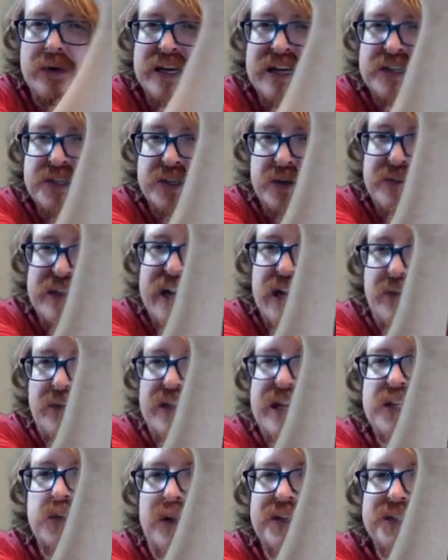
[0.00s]
So think of
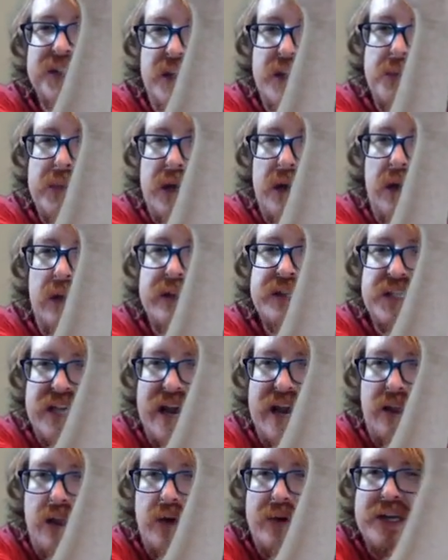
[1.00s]
these ones in the middle as
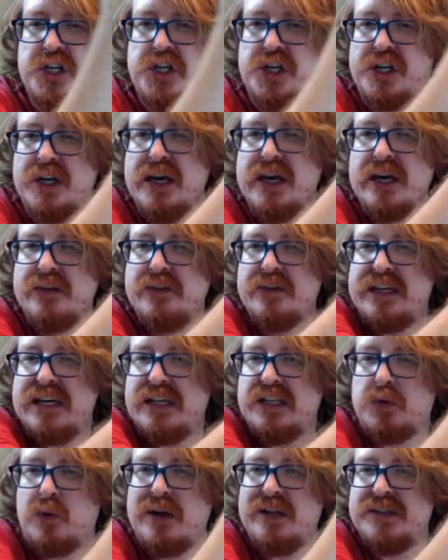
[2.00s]
yellowish.
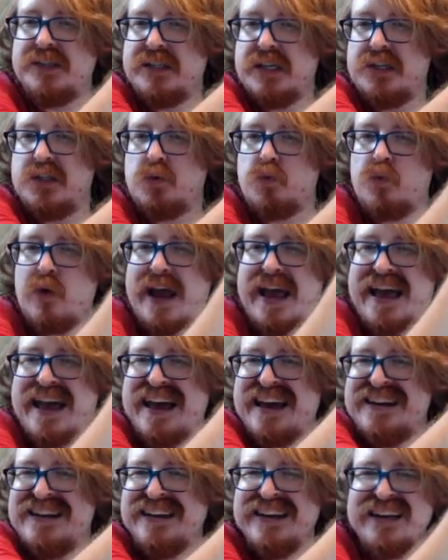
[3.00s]
These ones is
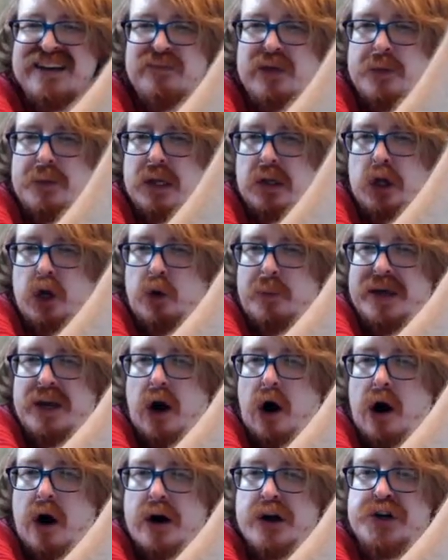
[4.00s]
red, maybe a little bit
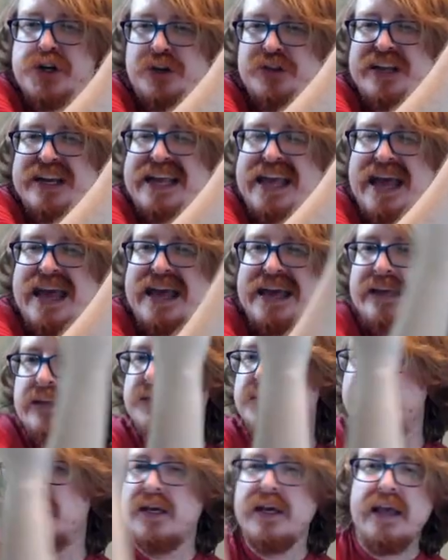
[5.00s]
orange on the
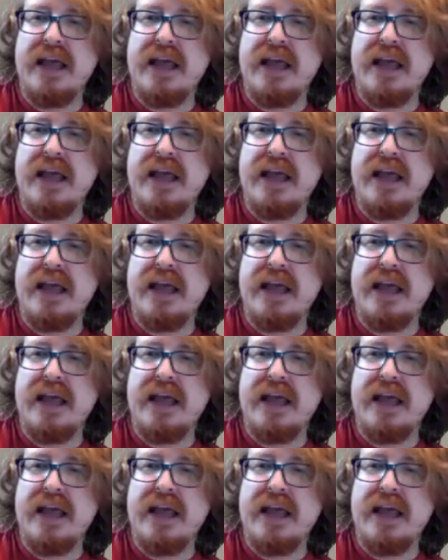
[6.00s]
K's.